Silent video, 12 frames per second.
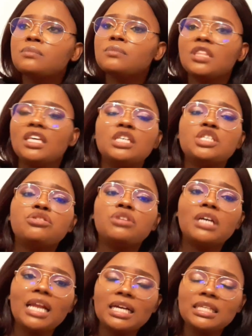the
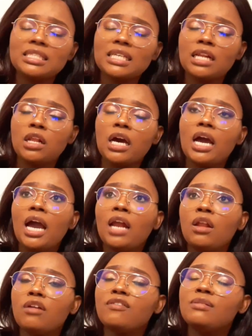Israelites, a, a
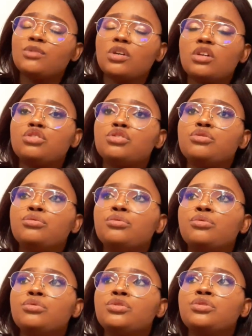lot of them started
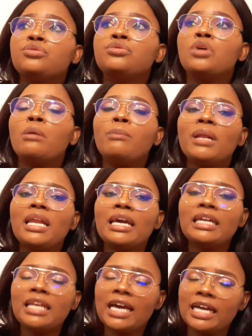to, to
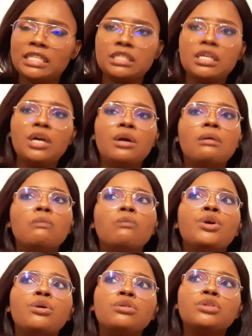complain, and
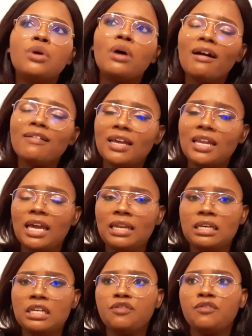we all know how that
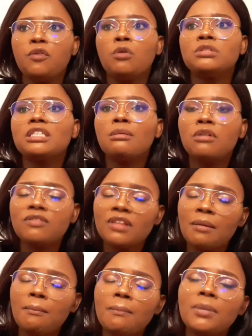ended for some of
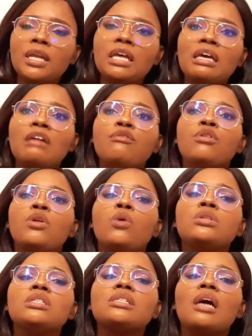them. But if you
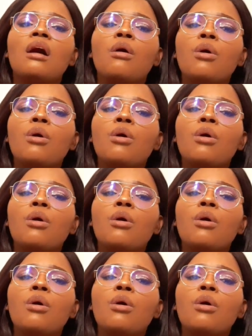notice how